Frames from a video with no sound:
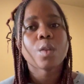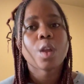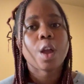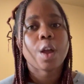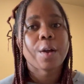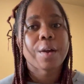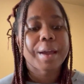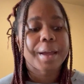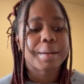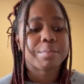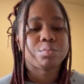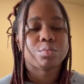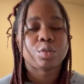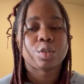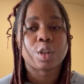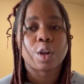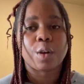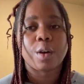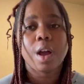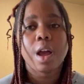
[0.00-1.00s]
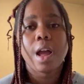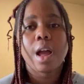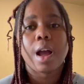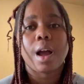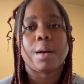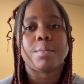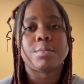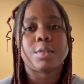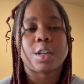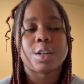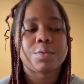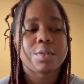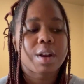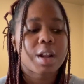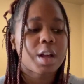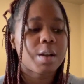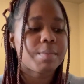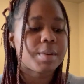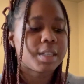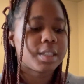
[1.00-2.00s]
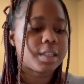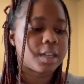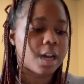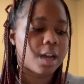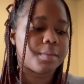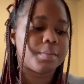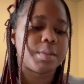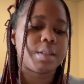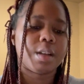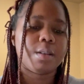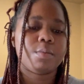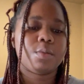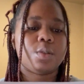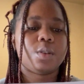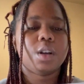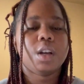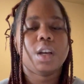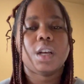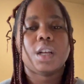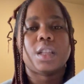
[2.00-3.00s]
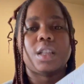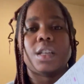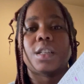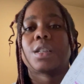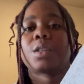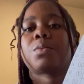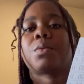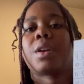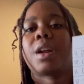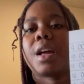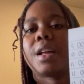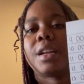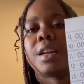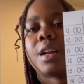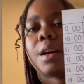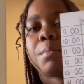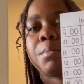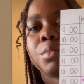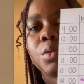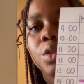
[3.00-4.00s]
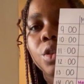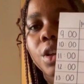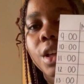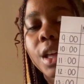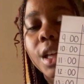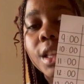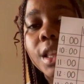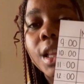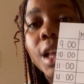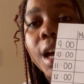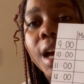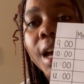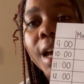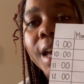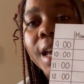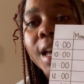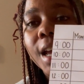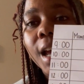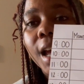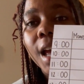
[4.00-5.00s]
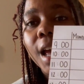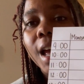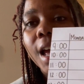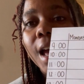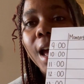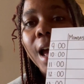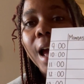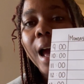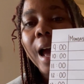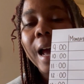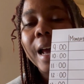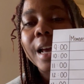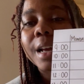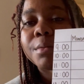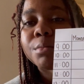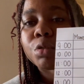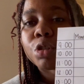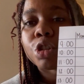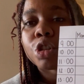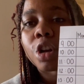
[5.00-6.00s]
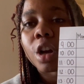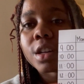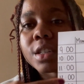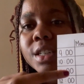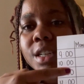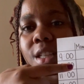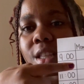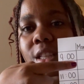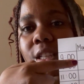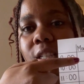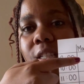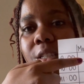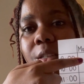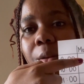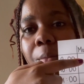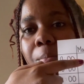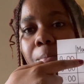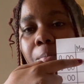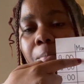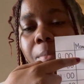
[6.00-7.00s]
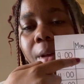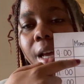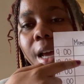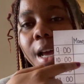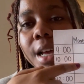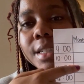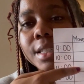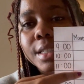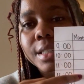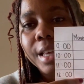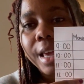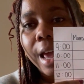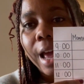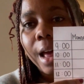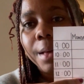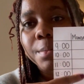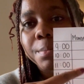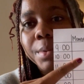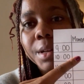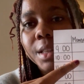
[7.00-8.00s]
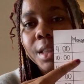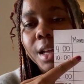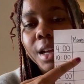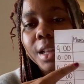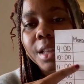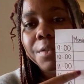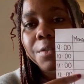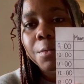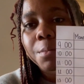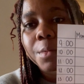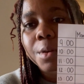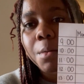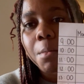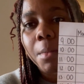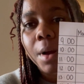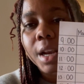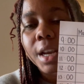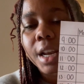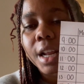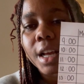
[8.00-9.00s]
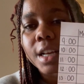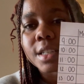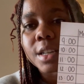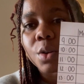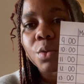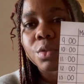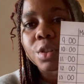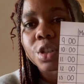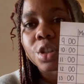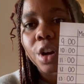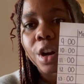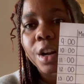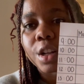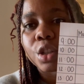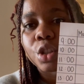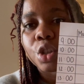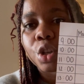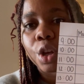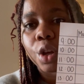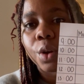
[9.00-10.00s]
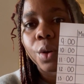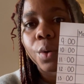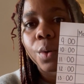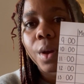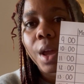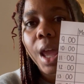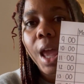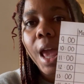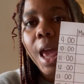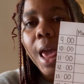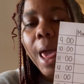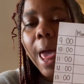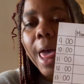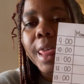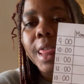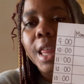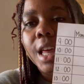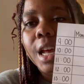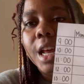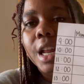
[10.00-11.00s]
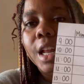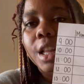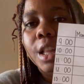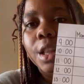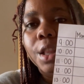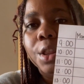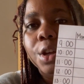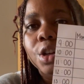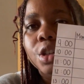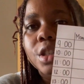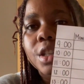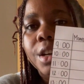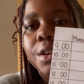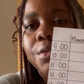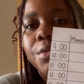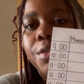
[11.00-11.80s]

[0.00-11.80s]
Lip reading: Okay, so I'm done writing out my timetable. This is what it ended up looking like. I am shocked at this big ass gap, but luckily for me, Mondays I only start at 2, and then Thursday and